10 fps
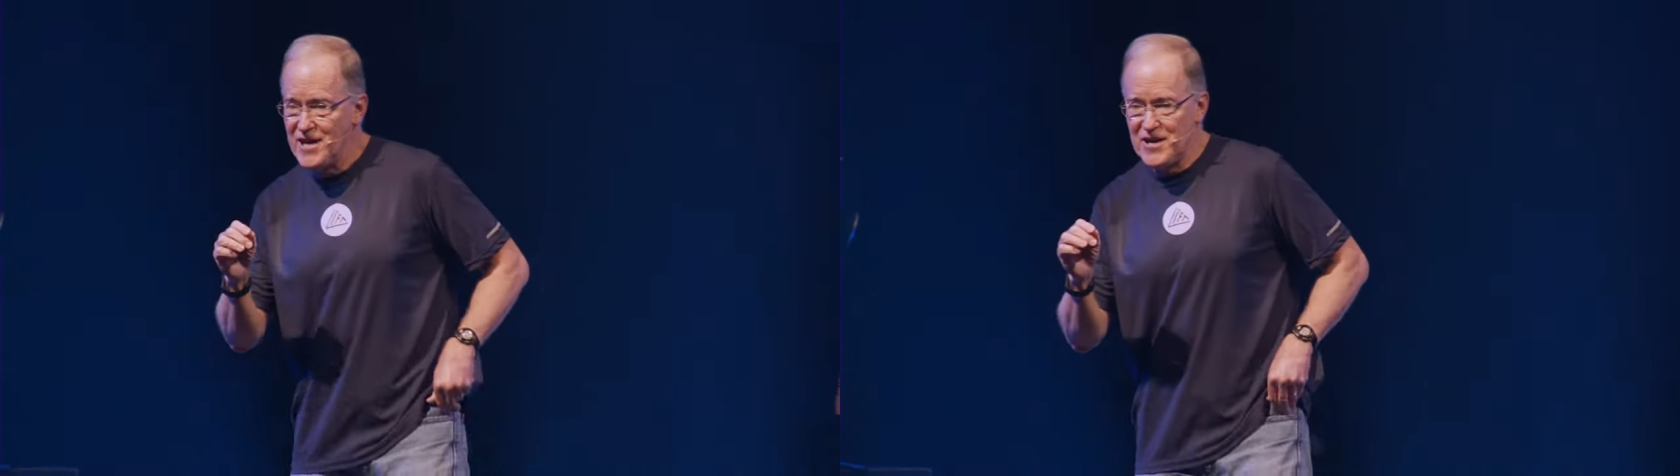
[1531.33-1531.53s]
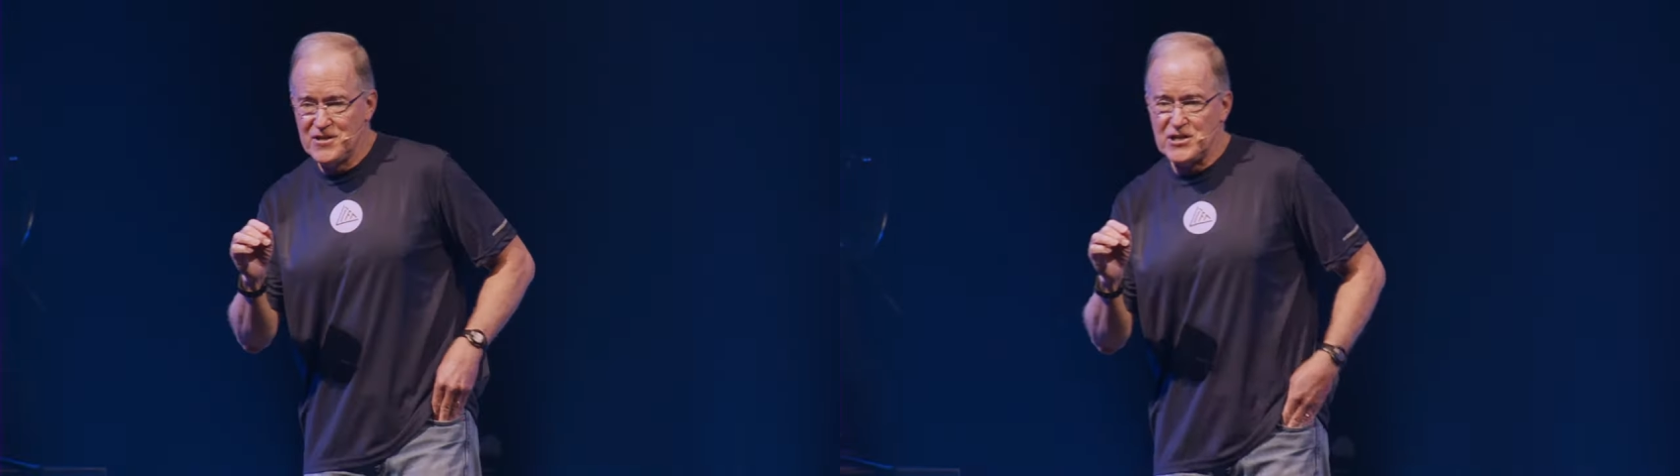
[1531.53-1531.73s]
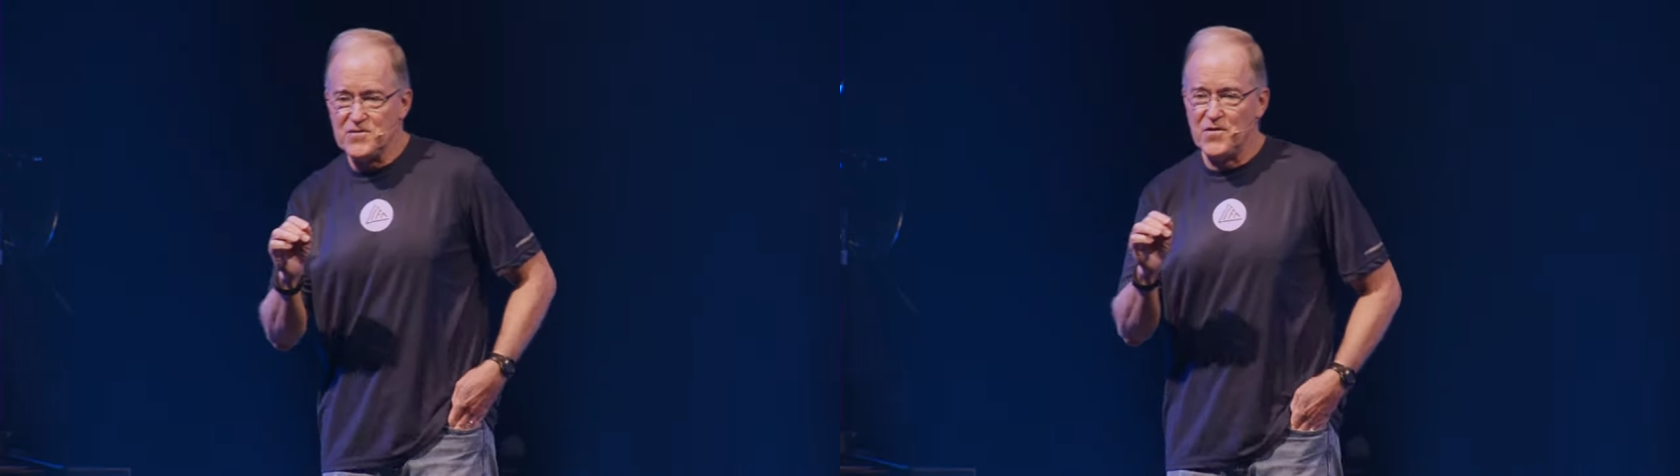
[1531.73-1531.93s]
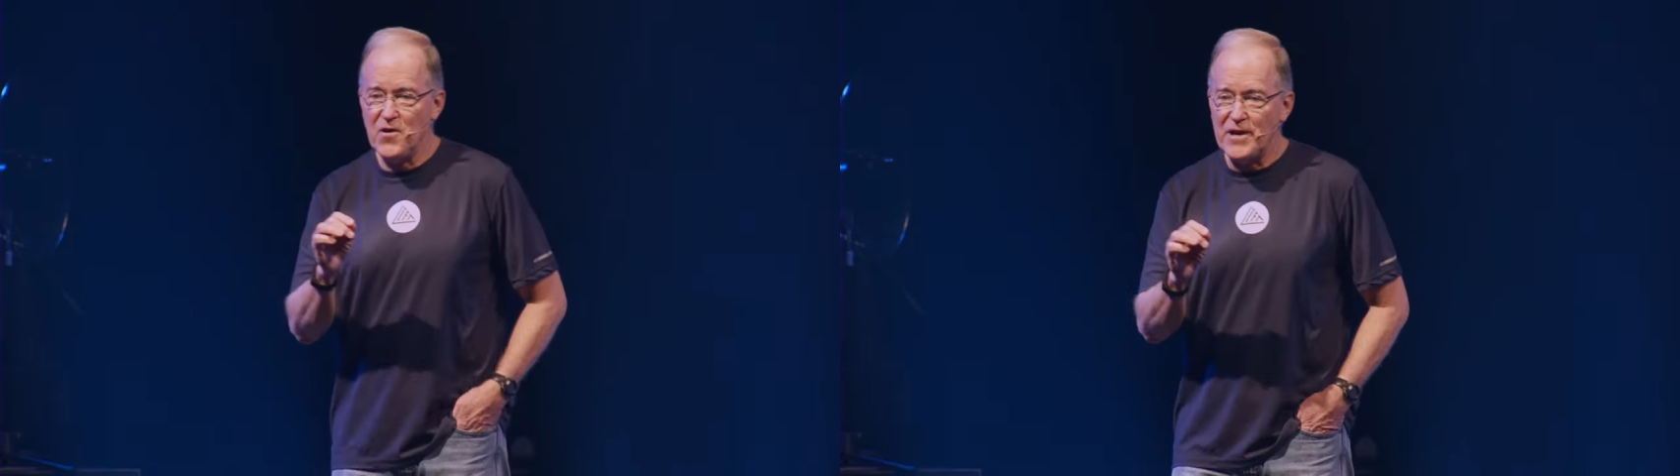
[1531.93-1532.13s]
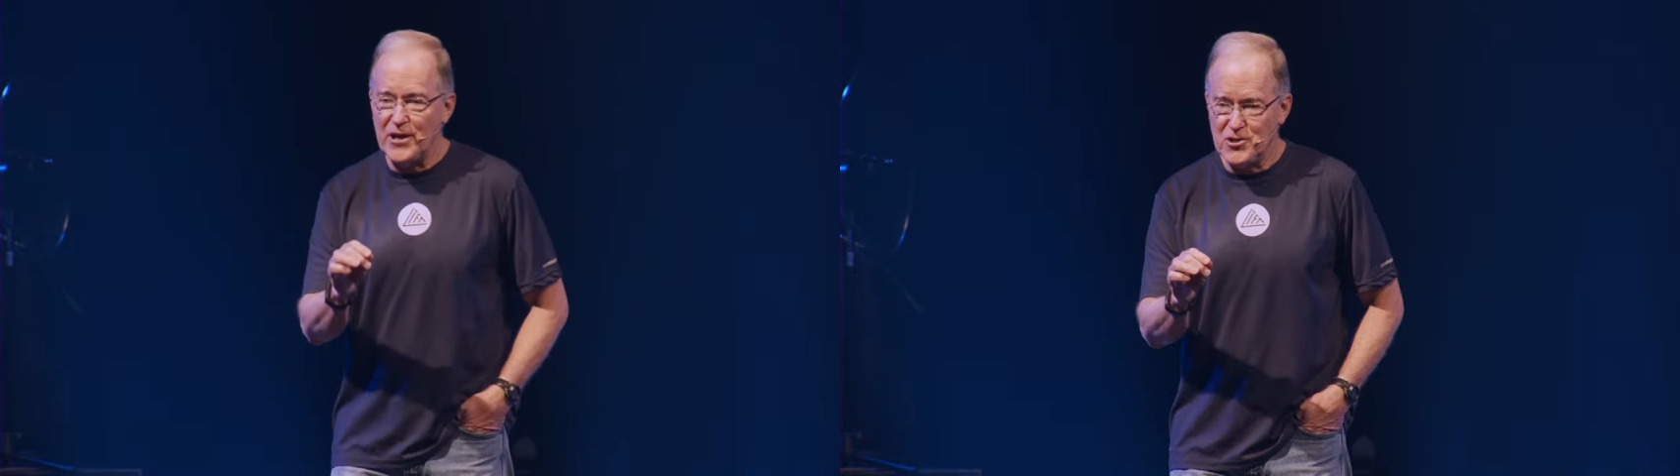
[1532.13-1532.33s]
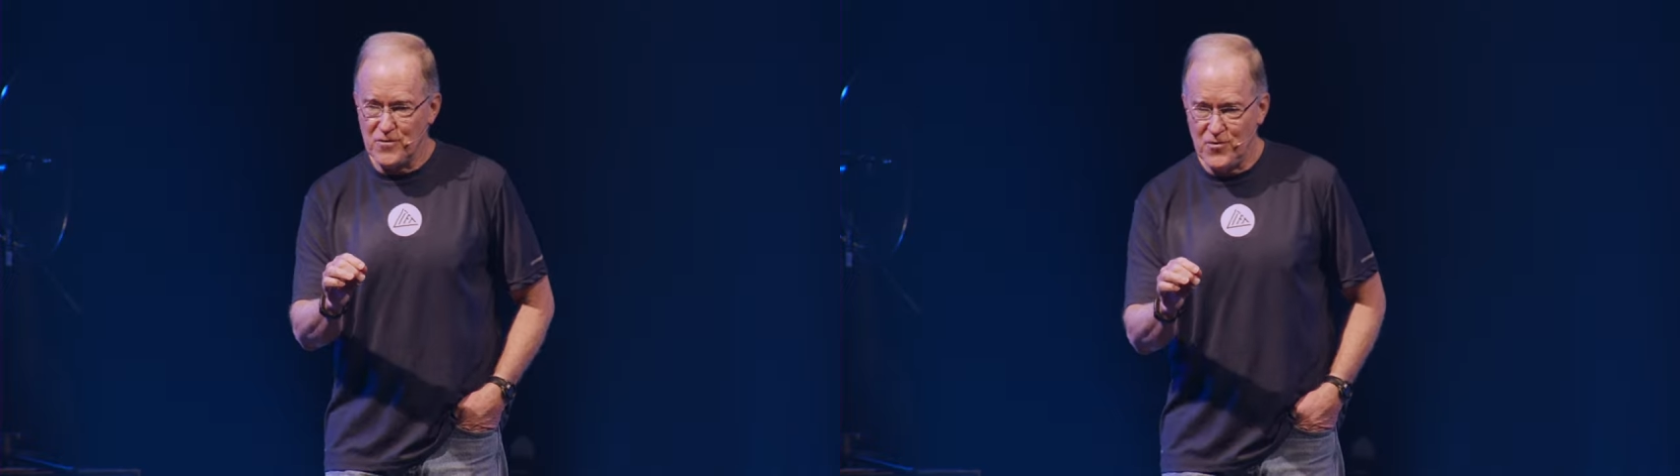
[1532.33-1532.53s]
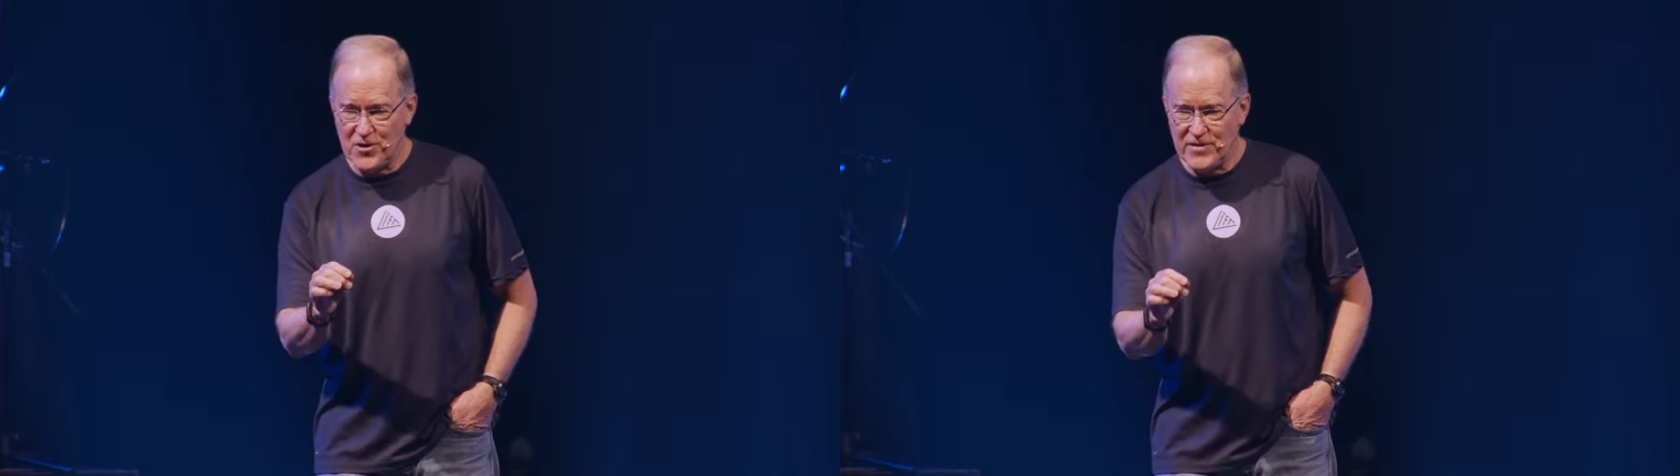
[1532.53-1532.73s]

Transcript: she's very introverted,